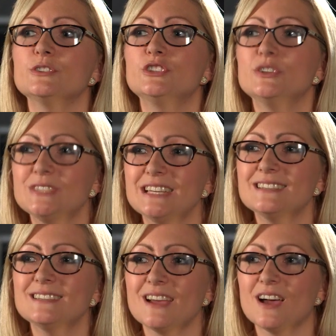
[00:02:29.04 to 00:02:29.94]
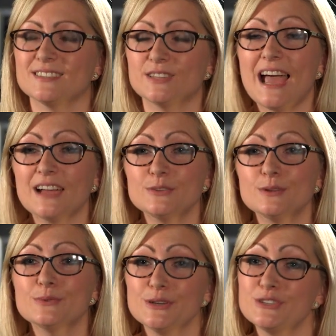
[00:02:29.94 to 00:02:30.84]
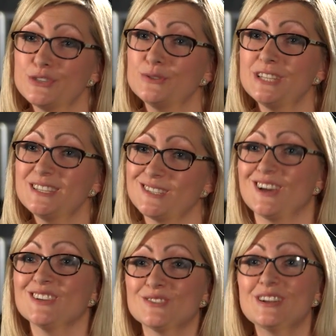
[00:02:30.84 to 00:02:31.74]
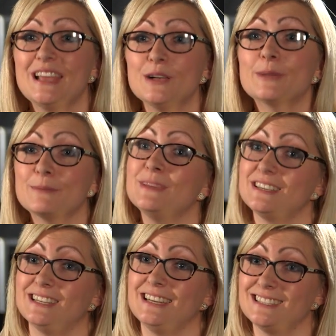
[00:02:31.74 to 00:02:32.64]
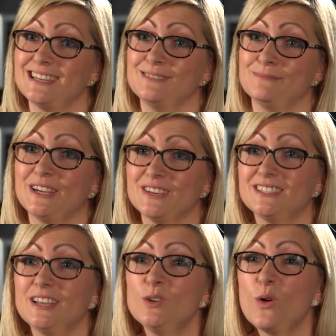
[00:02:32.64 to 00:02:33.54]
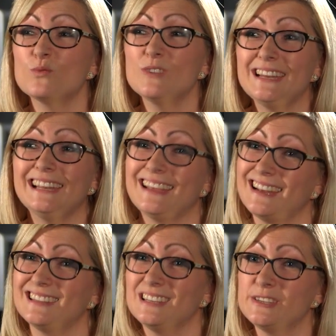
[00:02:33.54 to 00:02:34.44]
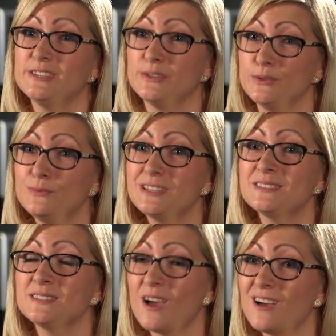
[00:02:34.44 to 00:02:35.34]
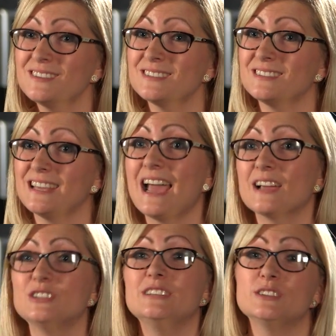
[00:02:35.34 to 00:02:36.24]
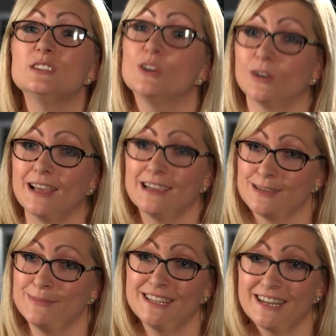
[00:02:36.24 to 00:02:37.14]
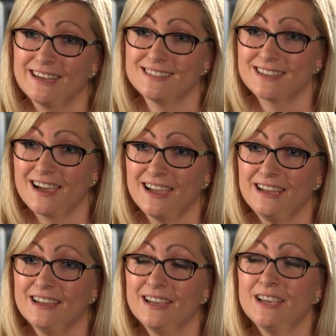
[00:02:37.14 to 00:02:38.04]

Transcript: Shooting stars, the actual words shooting stars are a little bit misleading because they're not really anything to do with stars. They actually just look like them in the night sky.